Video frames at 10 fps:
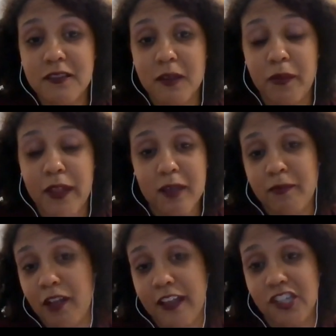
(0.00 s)
that Black
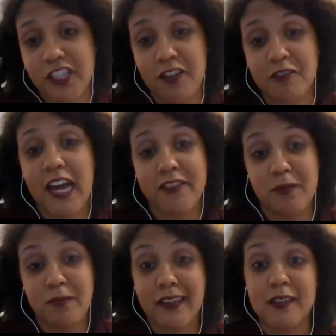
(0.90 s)
male educators have to make,